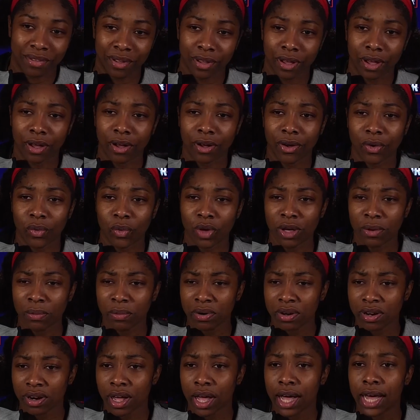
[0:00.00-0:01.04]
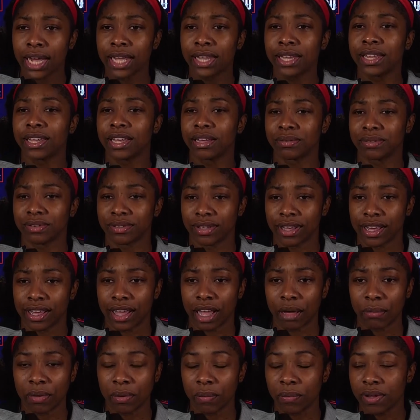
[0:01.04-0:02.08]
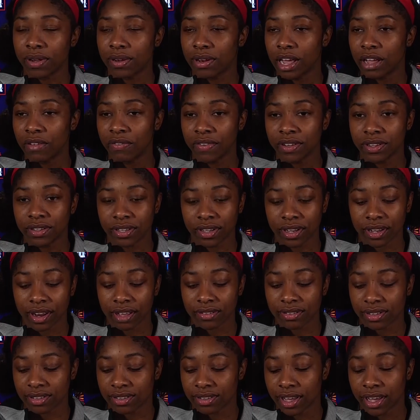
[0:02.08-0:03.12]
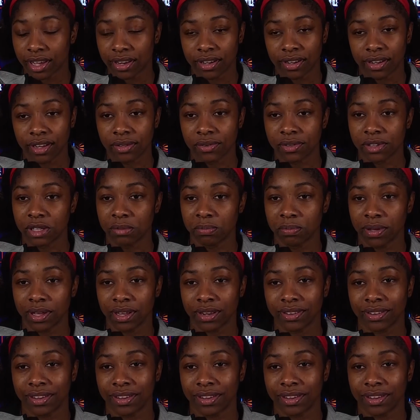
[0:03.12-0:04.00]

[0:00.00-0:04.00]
Oh, we were highly upset. I mean, we definitely took it as a sign of disrespect.